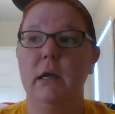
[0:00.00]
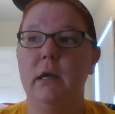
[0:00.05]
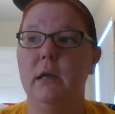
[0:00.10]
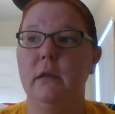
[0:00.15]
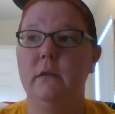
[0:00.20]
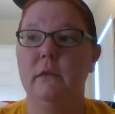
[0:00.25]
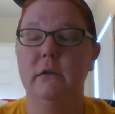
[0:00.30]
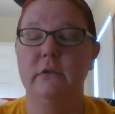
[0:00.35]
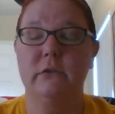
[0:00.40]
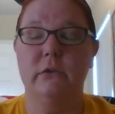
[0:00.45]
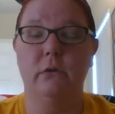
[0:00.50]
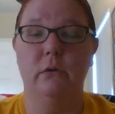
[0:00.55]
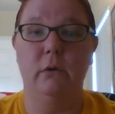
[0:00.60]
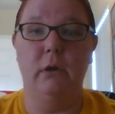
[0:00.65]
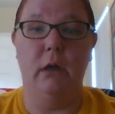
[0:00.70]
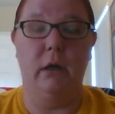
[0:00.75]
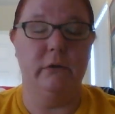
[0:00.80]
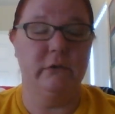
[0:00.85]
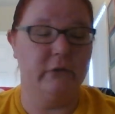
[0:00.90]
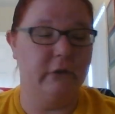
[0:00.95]
In this
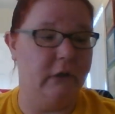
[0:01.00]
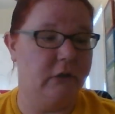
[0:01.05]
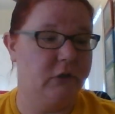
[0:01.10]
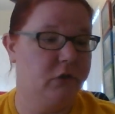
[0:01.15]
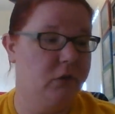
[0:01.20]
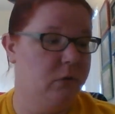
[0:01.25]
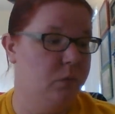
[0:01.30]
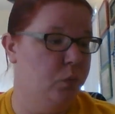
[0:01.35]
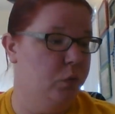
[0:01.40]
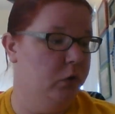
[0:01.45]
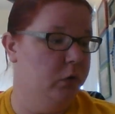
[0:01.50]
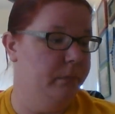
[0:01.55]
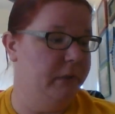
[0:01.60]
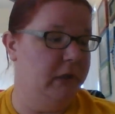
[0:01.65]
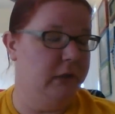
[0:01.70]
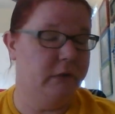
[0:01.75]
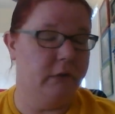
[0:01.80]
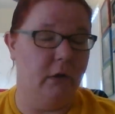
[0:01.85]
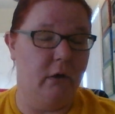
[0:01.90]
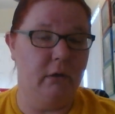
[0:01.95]
section, we'll
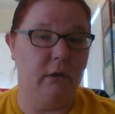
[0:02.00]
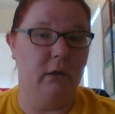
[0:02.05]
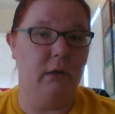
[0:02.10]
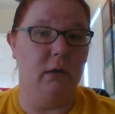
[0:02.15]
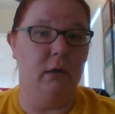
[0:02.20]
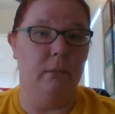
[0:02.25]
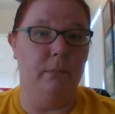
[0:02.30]
be talking